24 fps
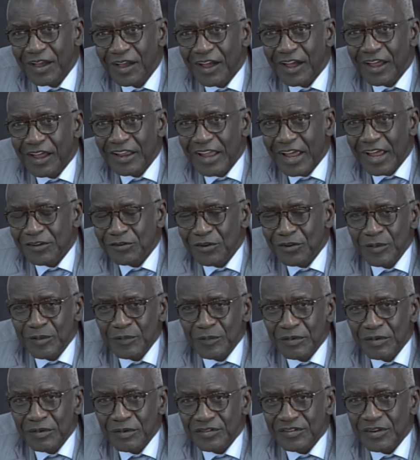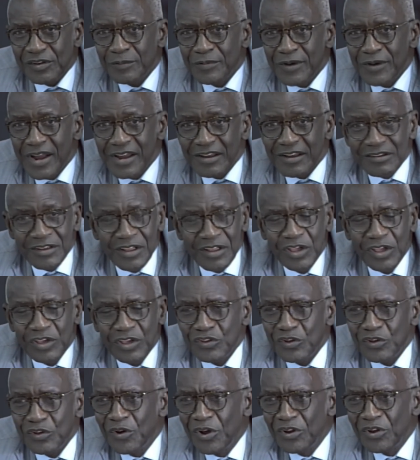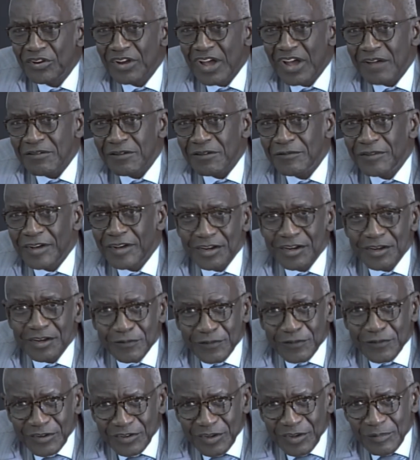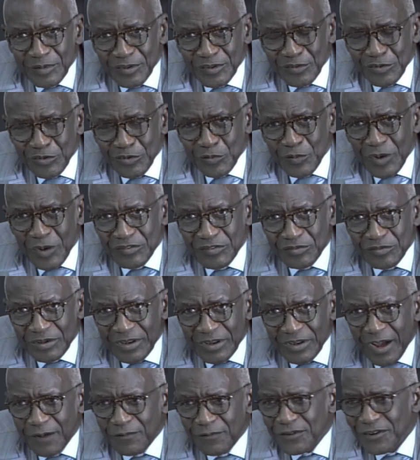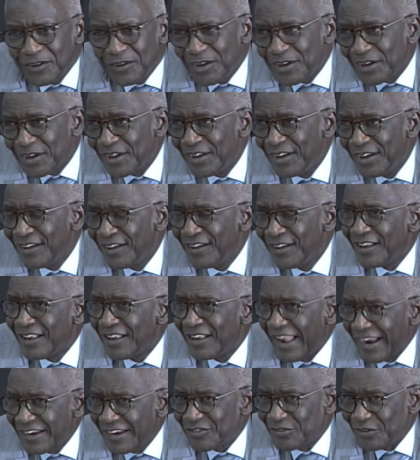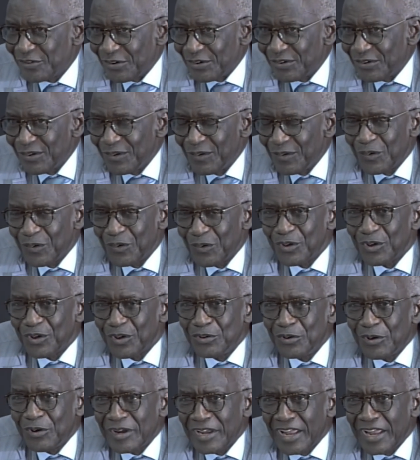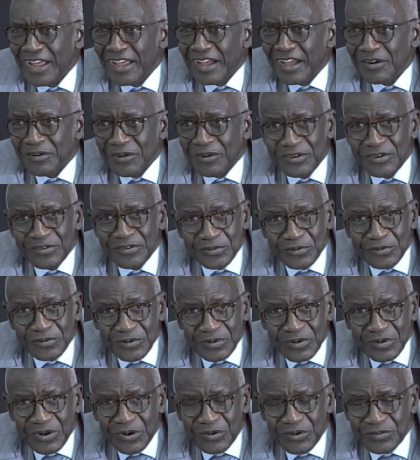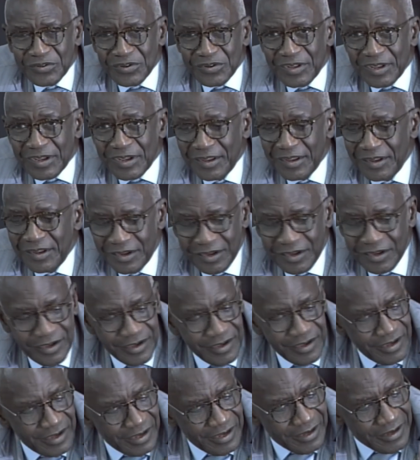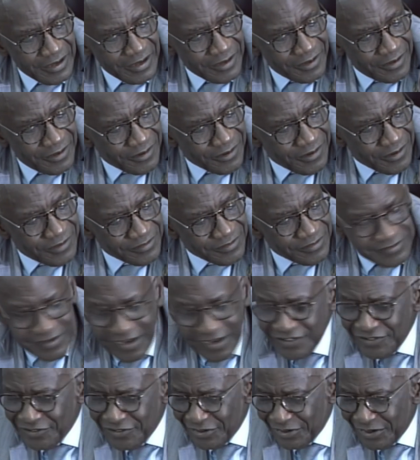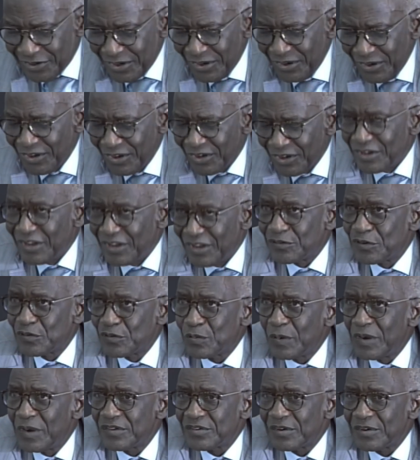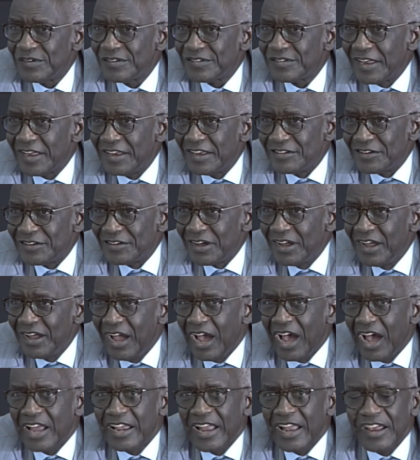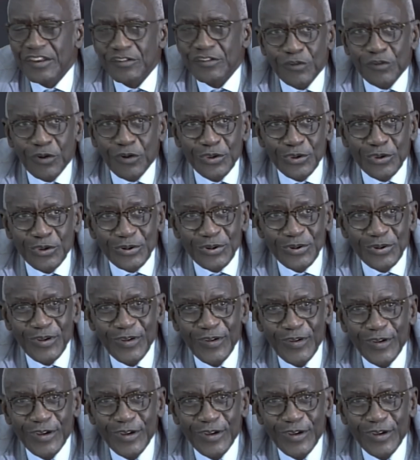and I told him, Sir Brian, you're going to have a very different situation after the lecture. You and I are going to go to the center, the Situation Center, and I show you